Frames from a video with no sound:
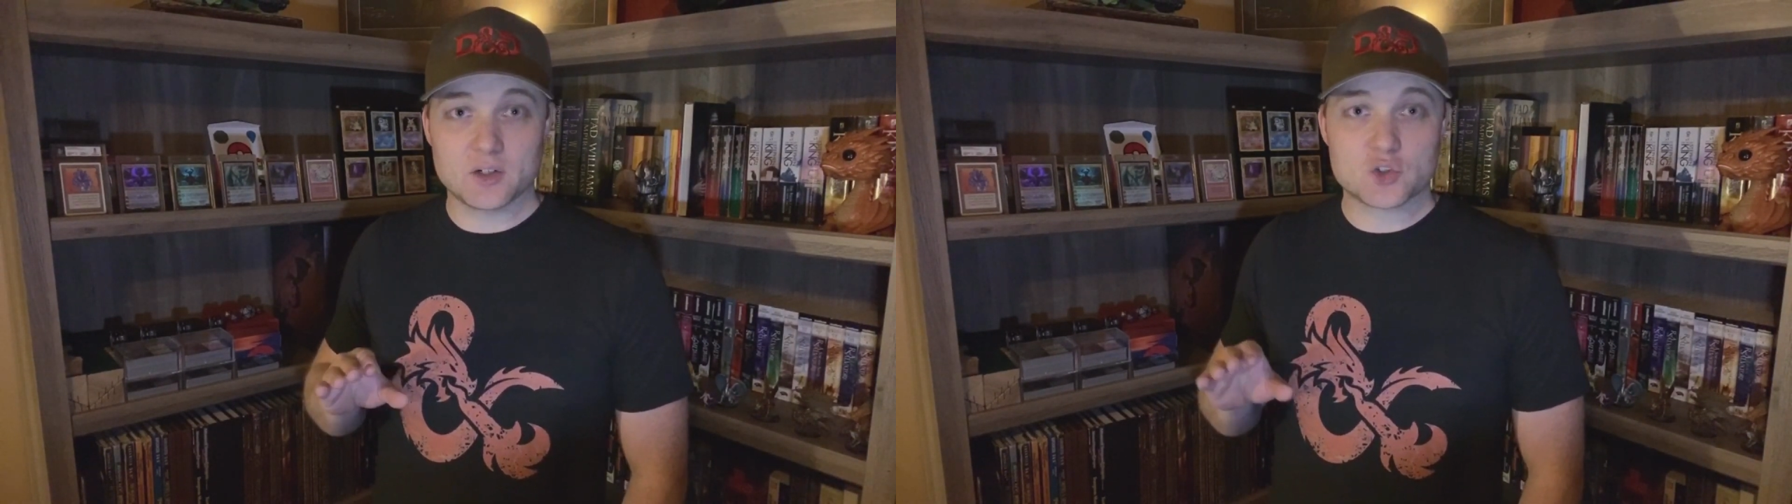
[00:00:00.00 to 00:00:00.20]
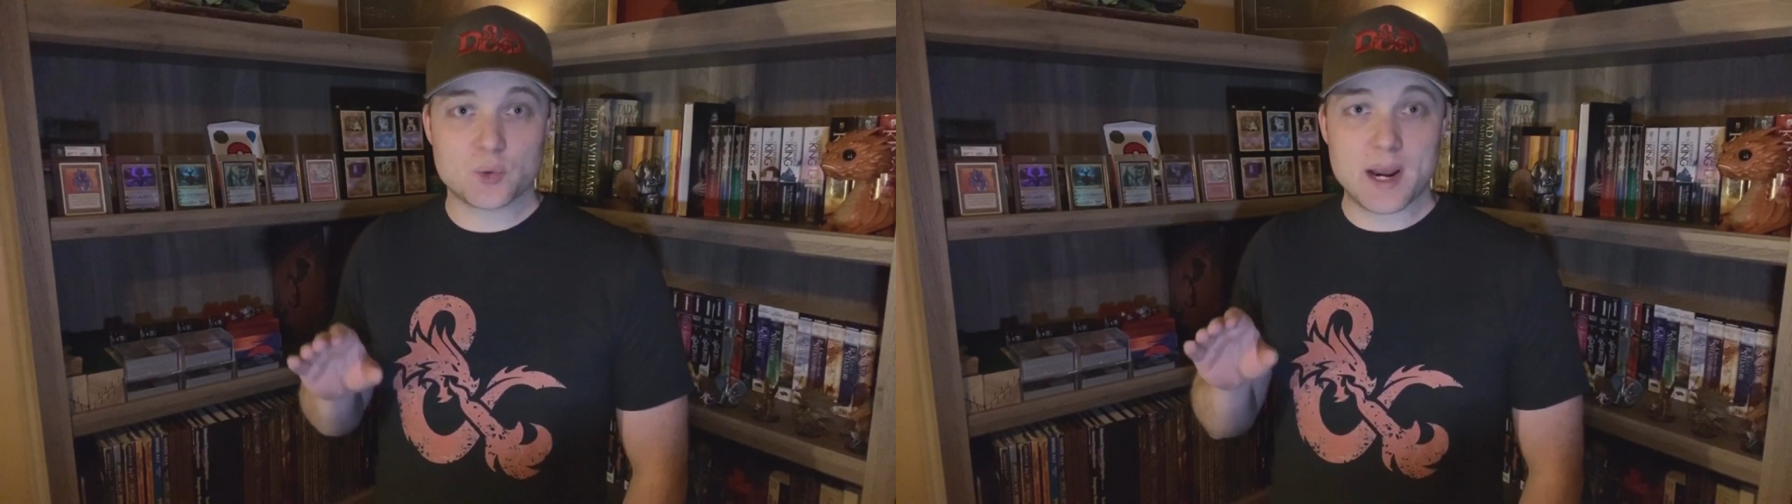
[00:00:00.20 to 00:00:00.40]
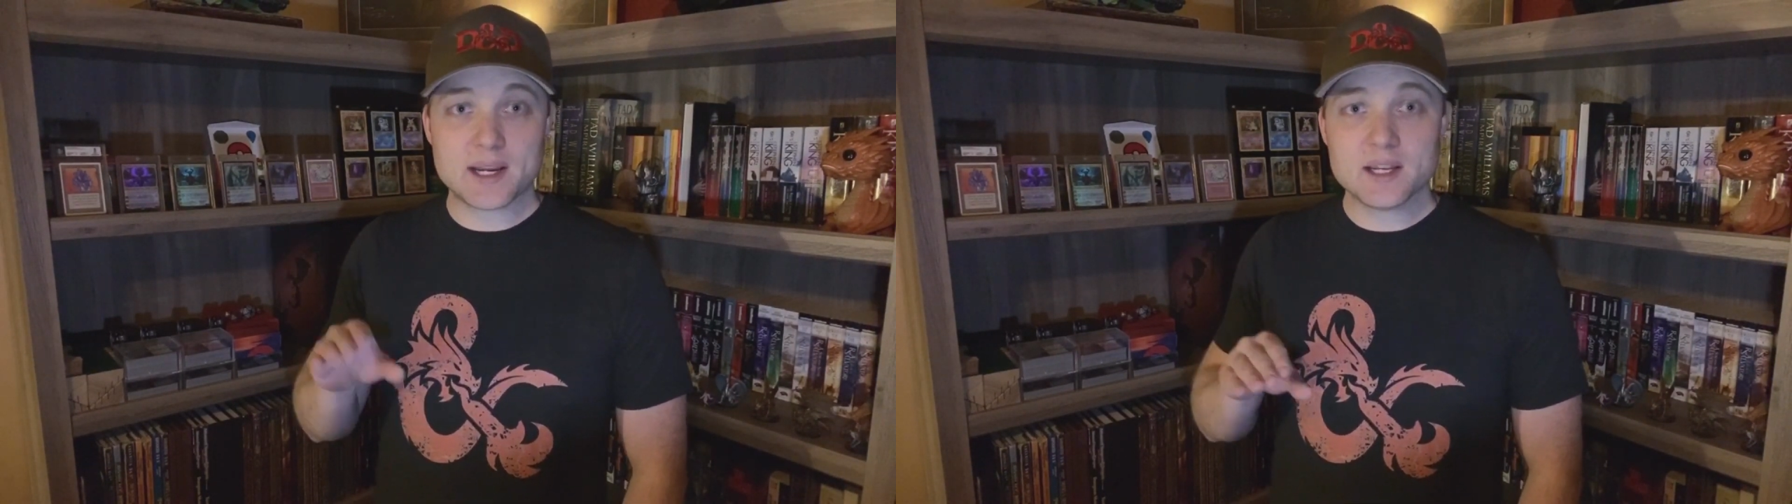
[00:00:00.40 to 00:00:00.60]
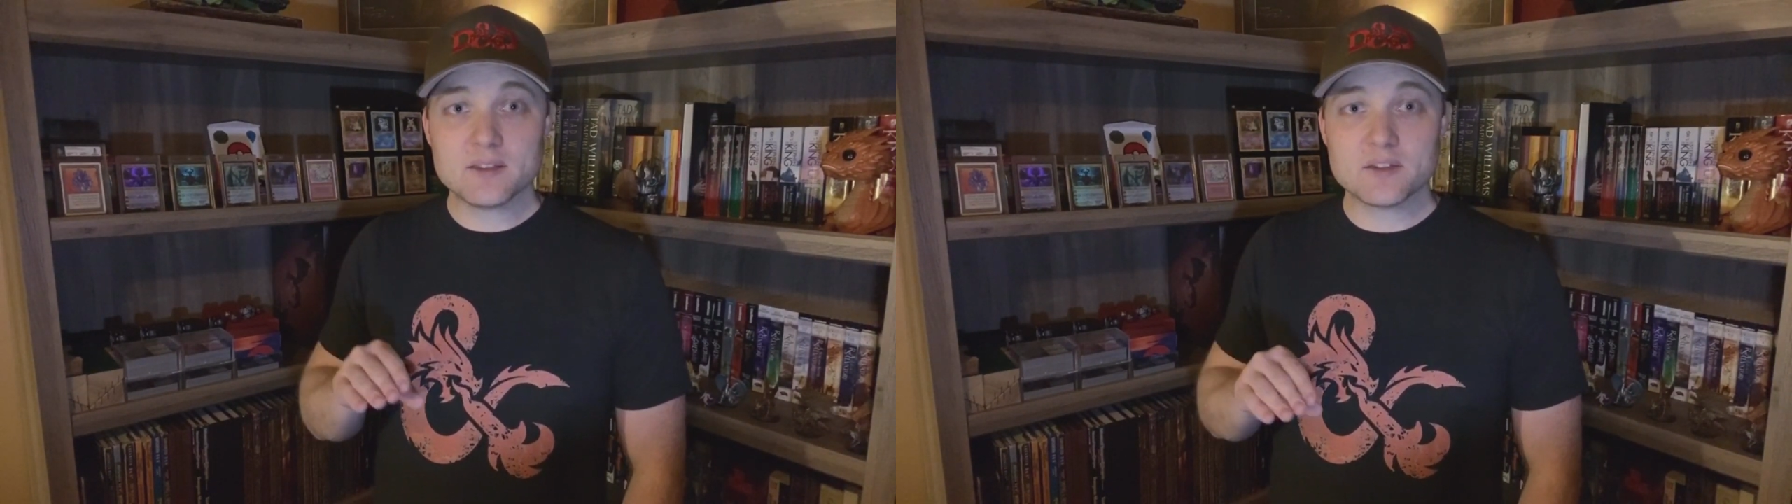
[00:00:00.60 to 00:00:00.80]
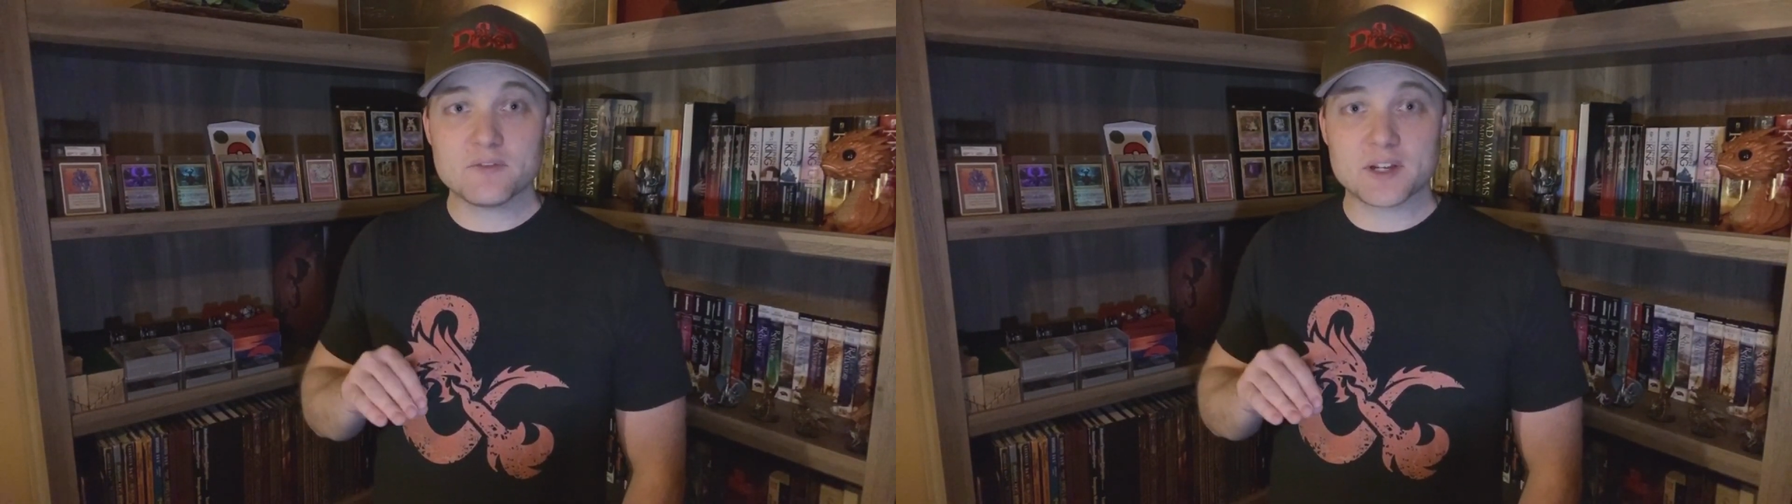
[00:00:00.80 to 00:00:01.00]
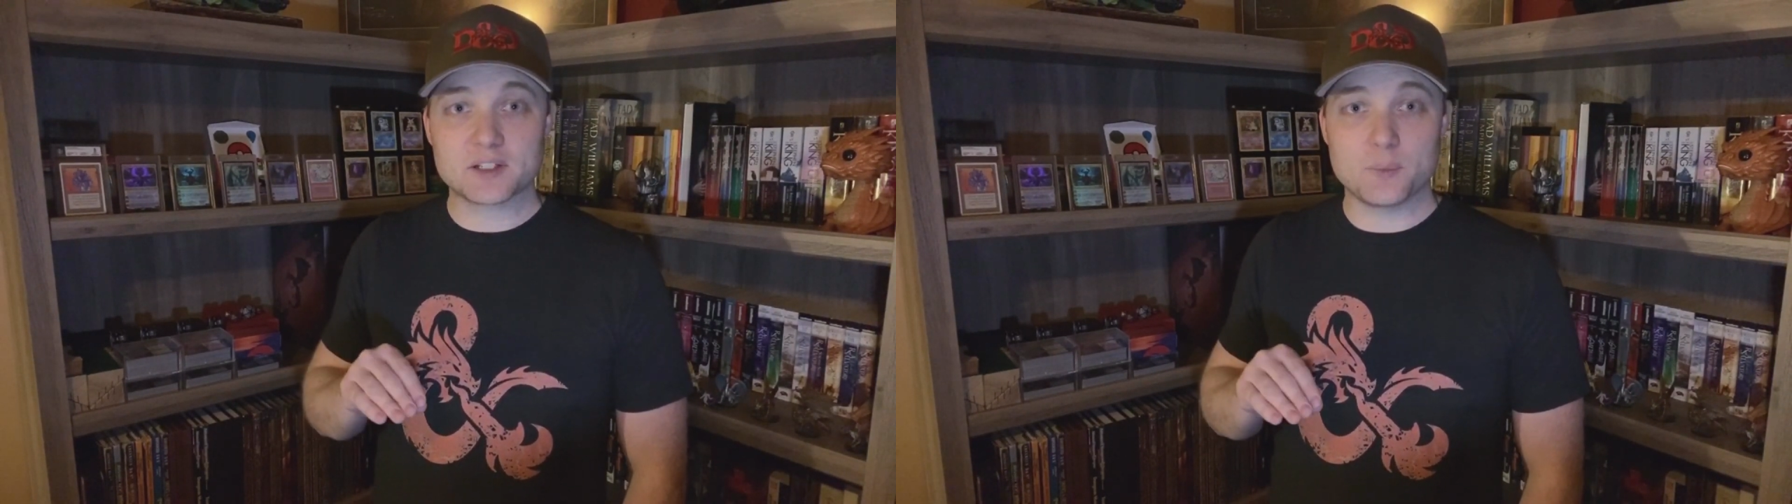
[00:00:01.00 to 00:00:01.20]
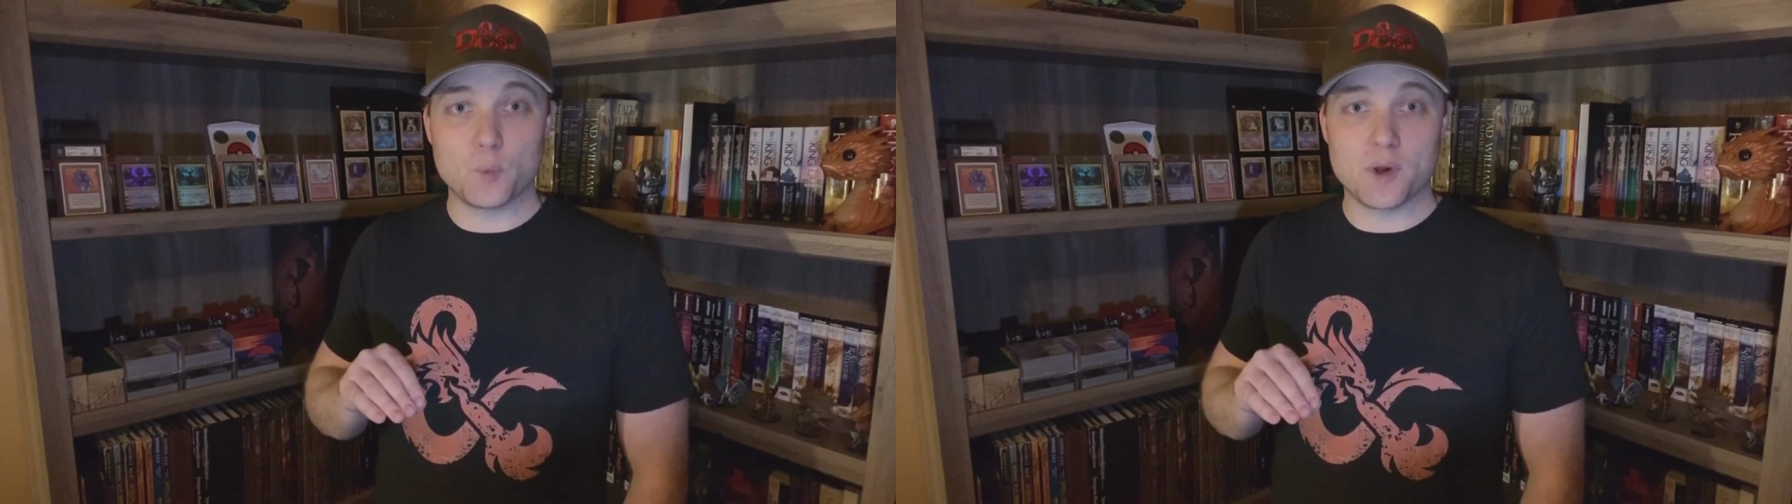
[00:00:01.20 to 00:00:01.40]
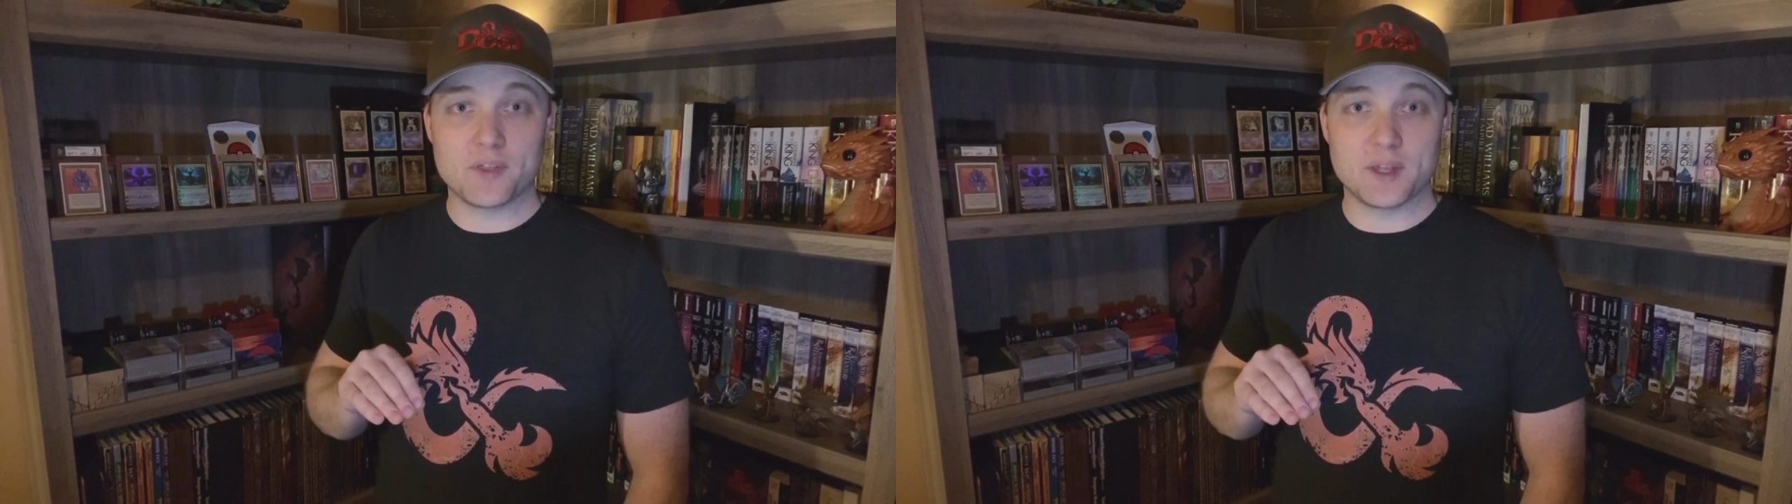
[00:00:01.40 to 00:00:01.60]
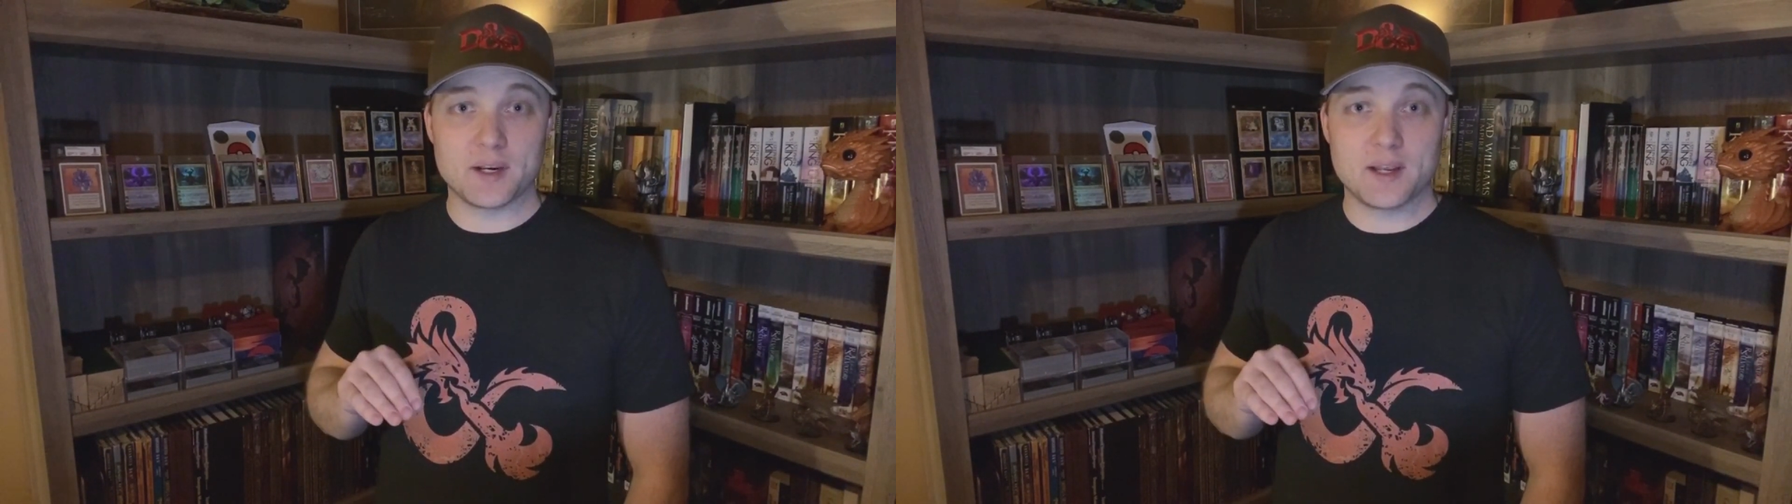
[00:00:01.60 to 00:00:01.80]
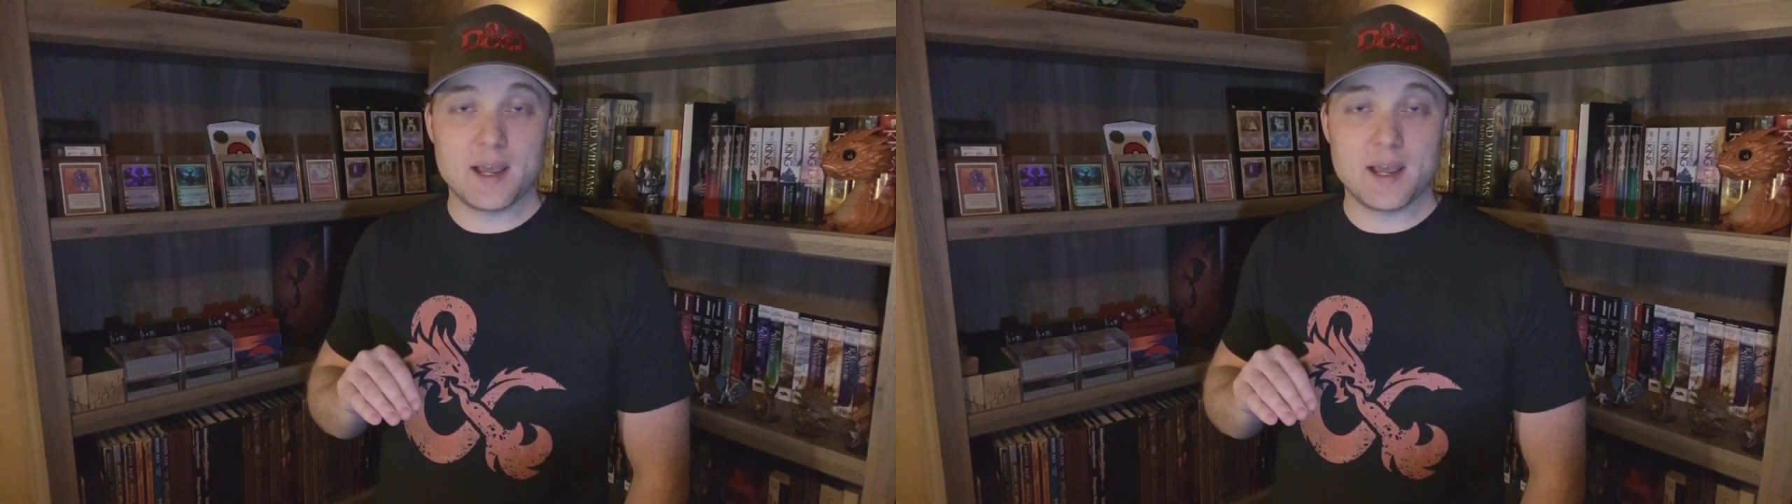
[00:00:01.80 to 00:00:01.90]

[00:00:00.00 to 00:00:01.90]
dragging the victim with it,